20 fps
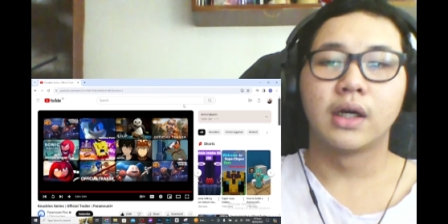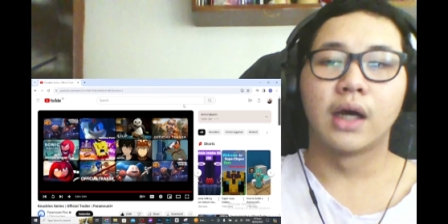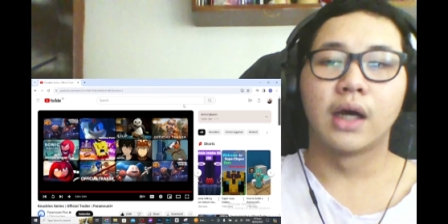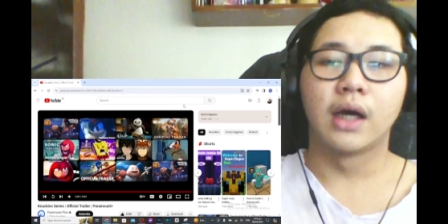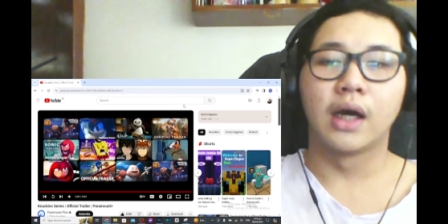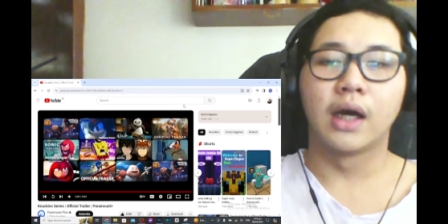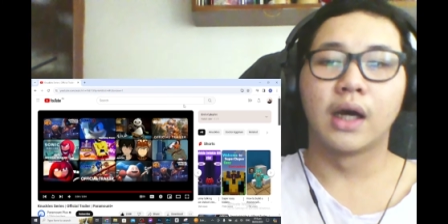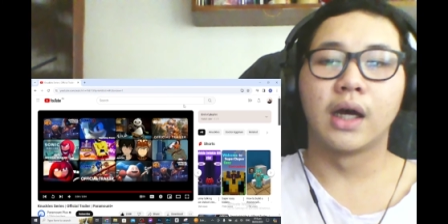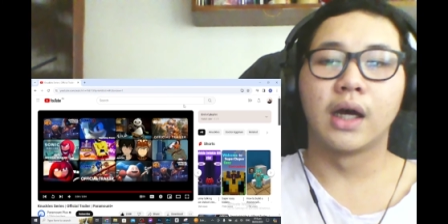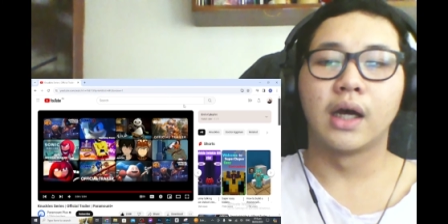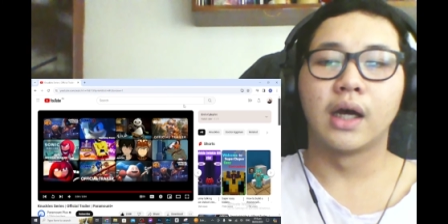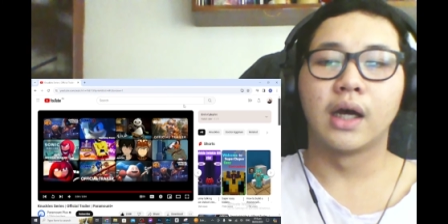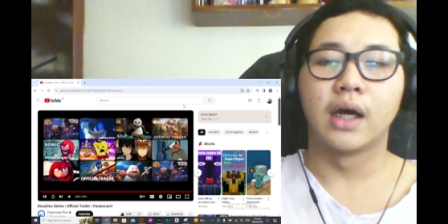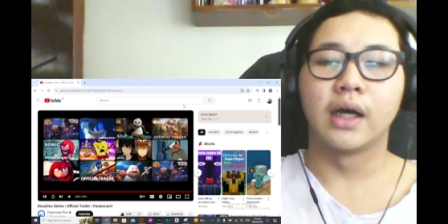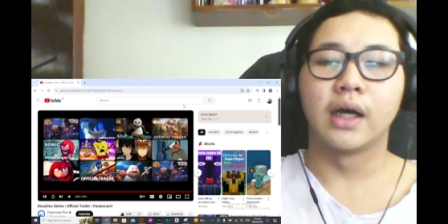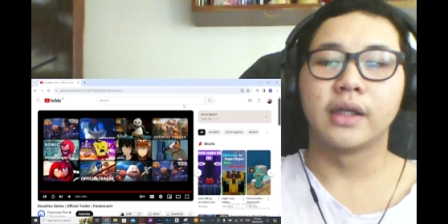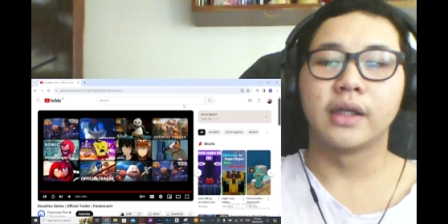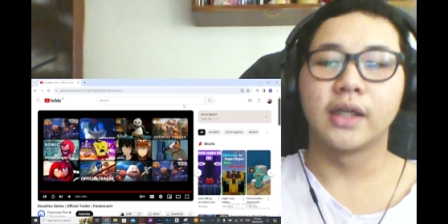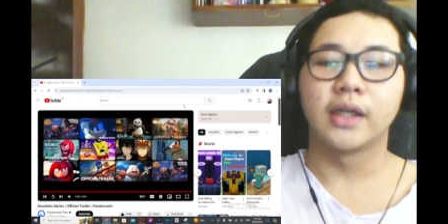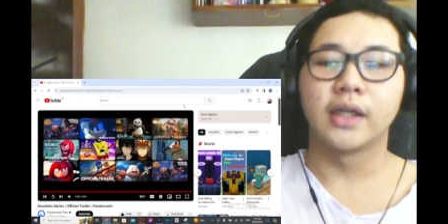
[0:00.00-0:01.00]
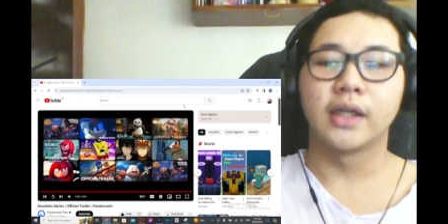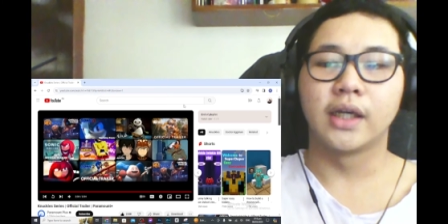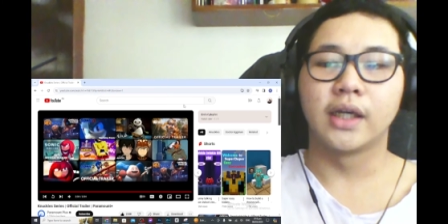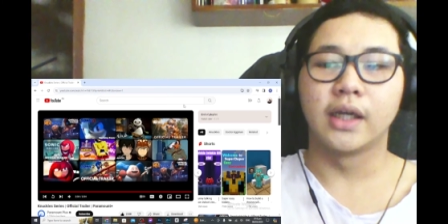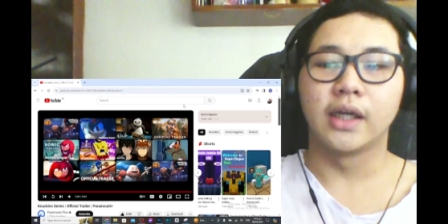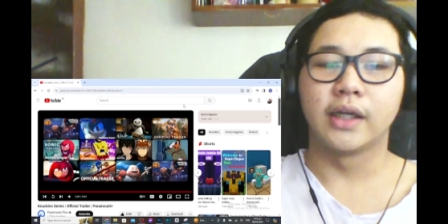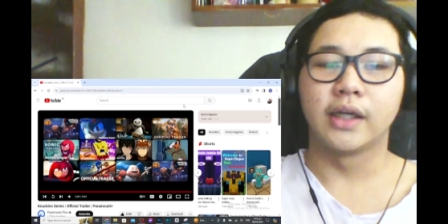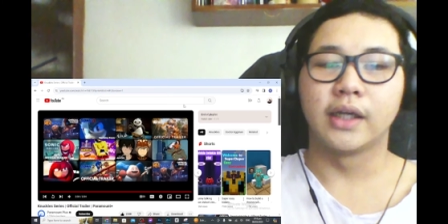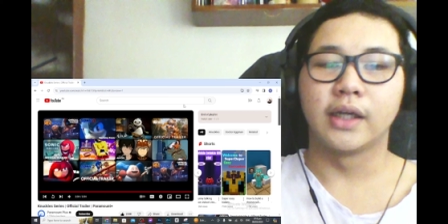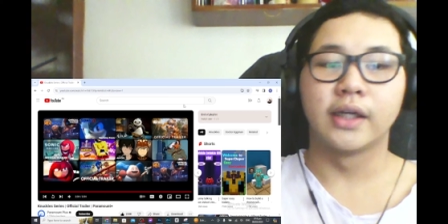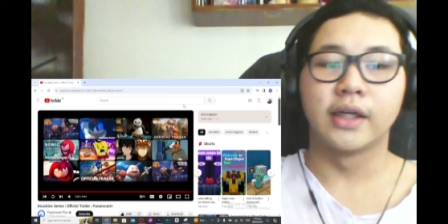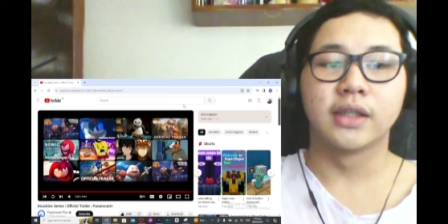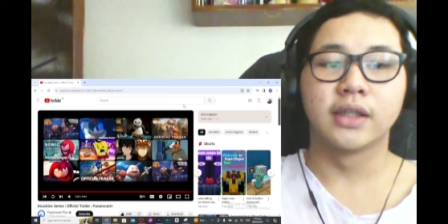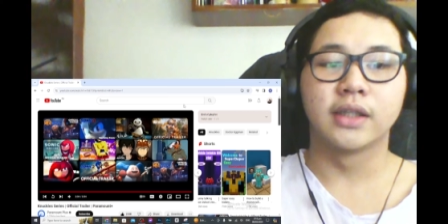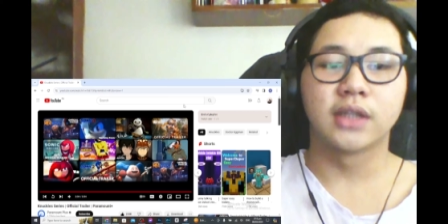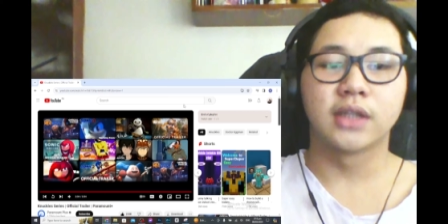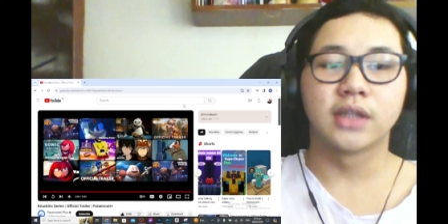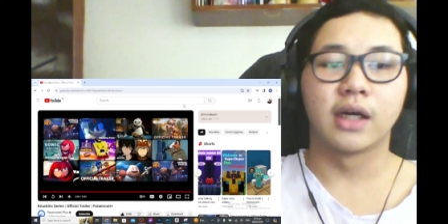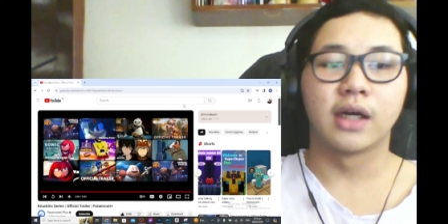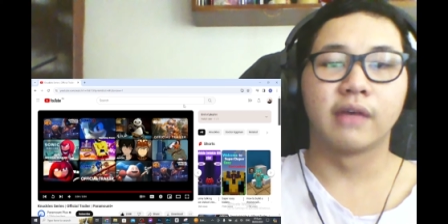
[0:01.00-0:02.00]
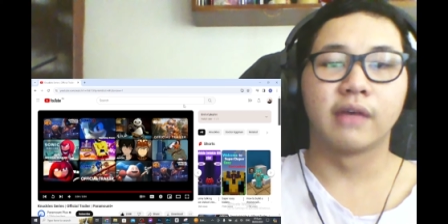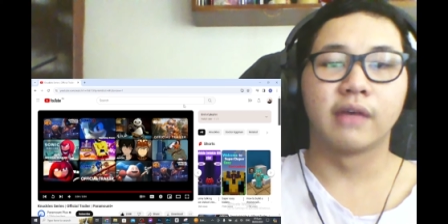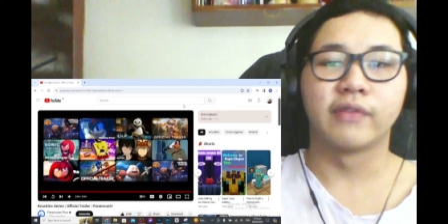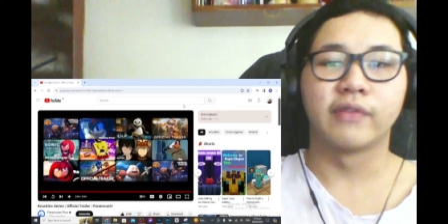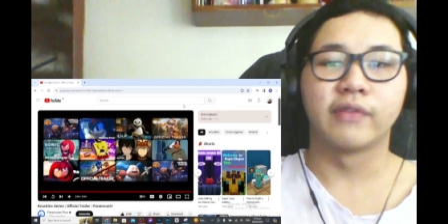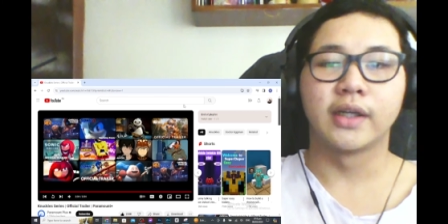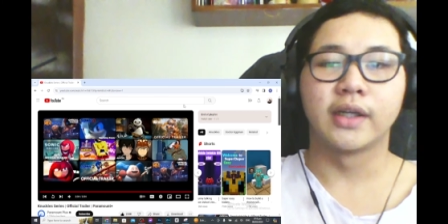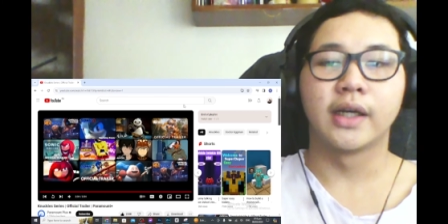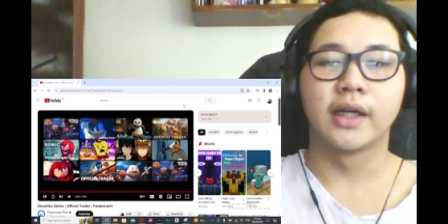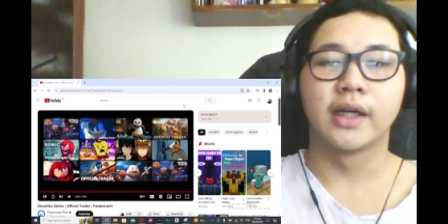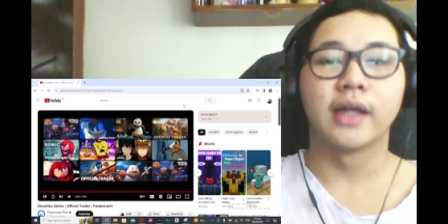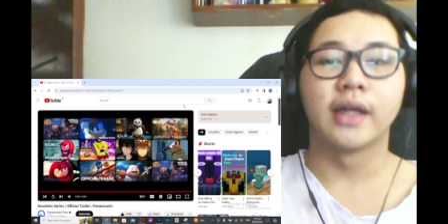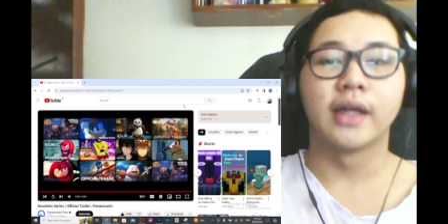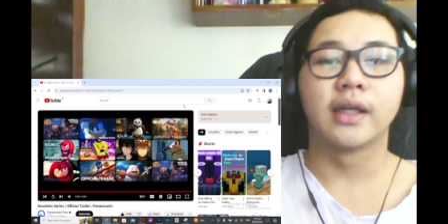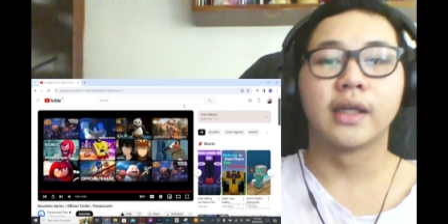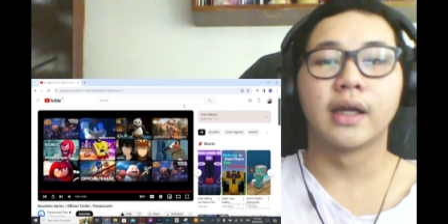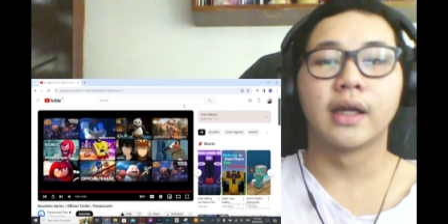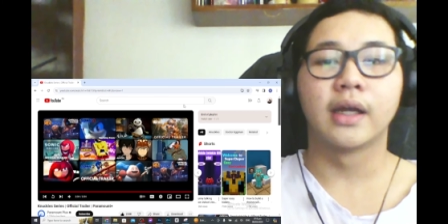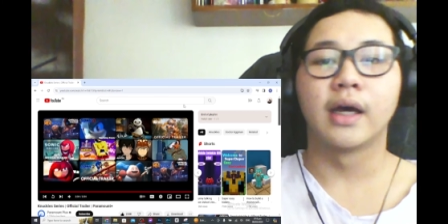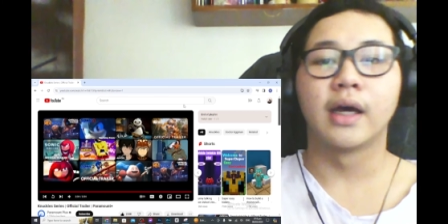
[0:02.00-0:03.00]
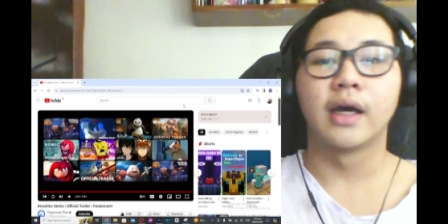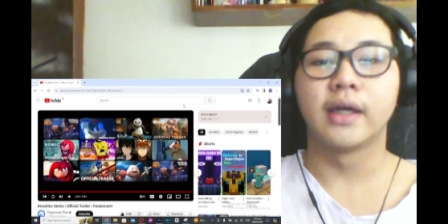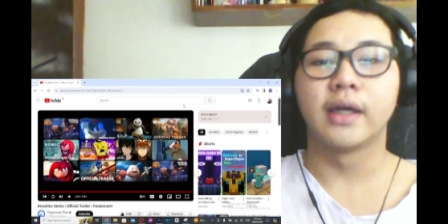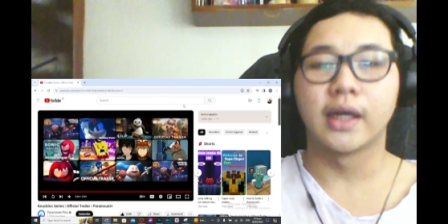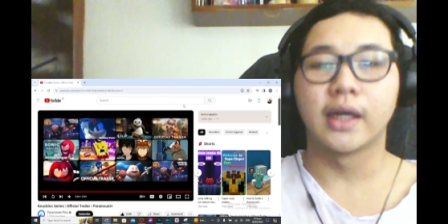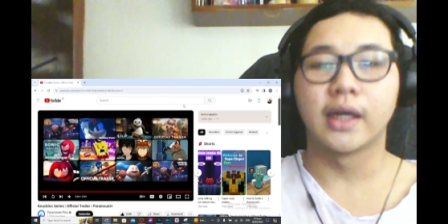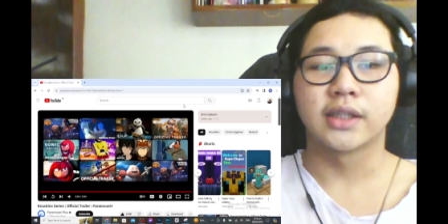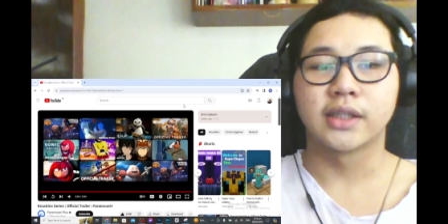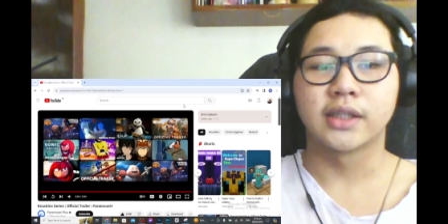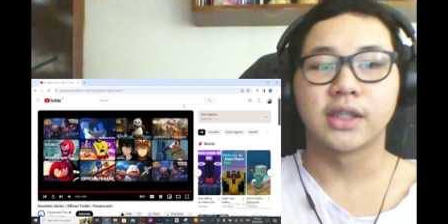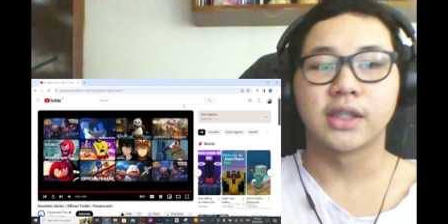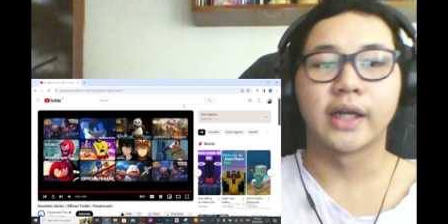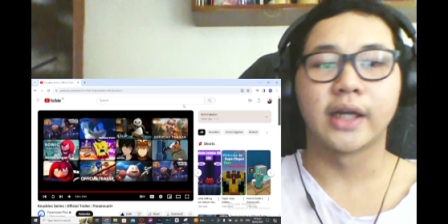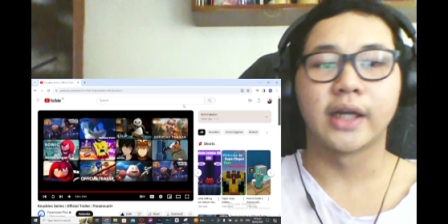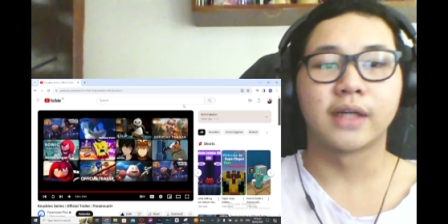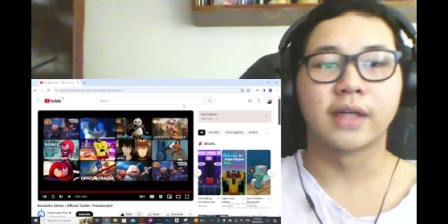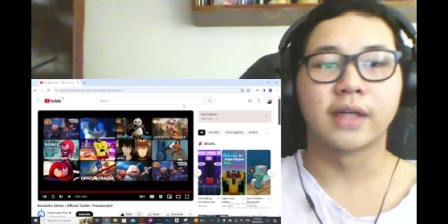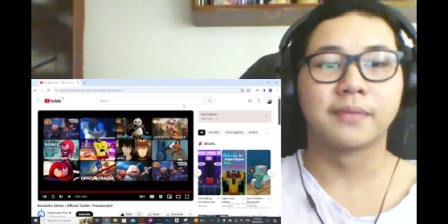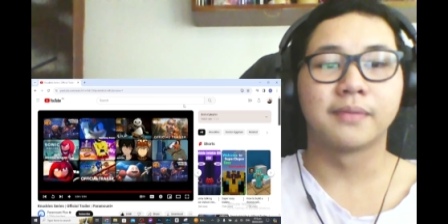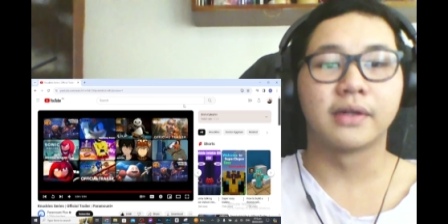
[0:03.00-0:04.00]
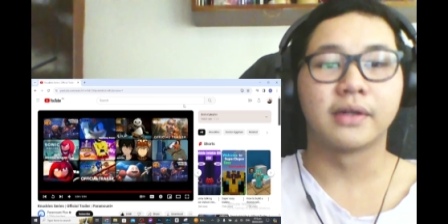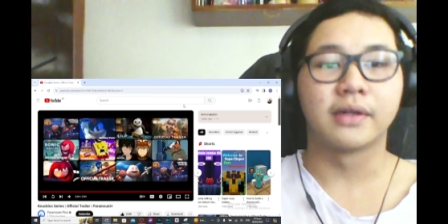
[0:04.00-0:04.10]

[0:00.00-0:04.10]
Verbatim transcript: Uh, he's uh, funny and uh, yes, likable.